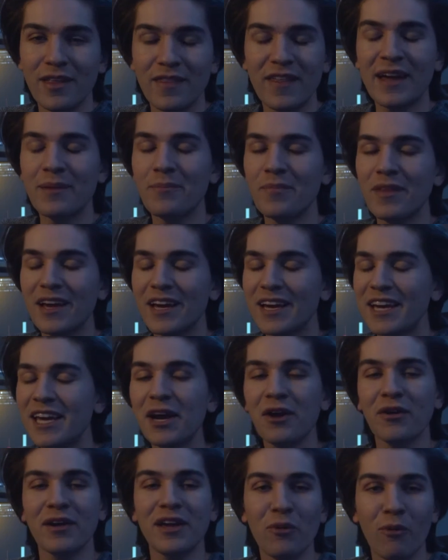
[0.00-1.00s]
that
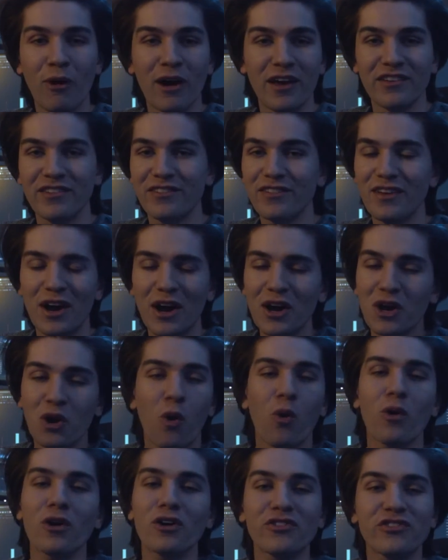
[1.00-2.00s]
here he was, a
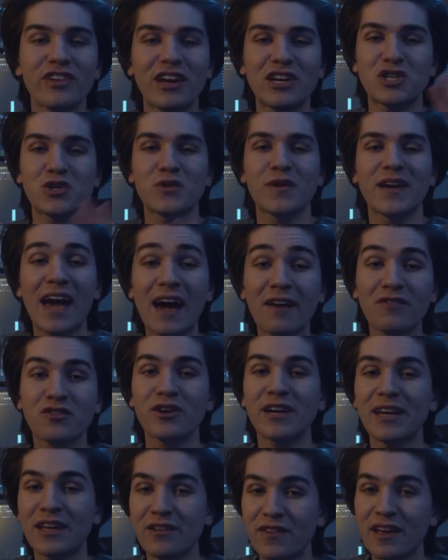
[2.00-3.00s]
quarter century after
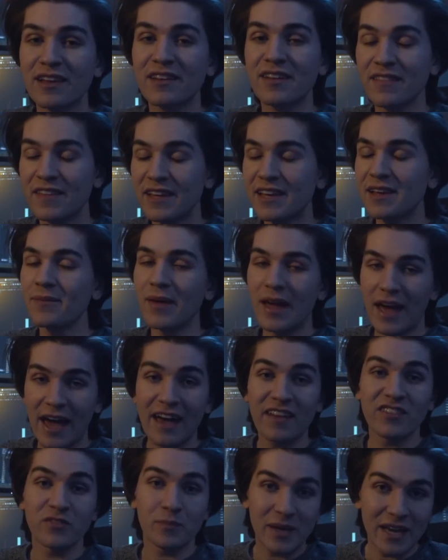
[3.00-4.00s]
he invented the
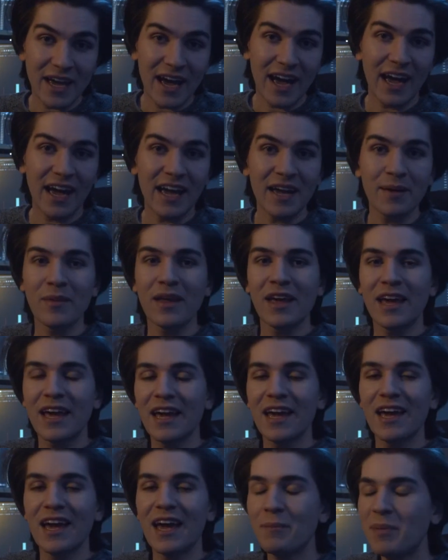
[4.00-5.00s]
SBI,
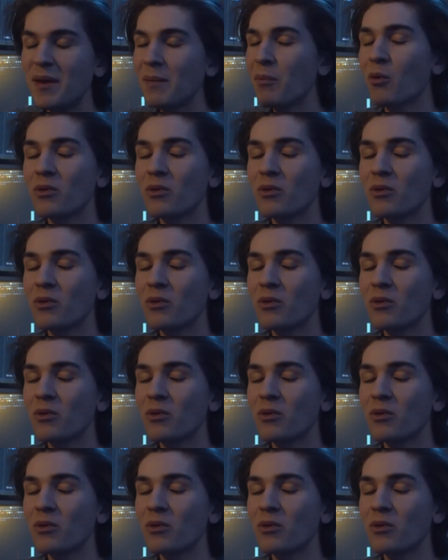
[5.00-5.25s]
and people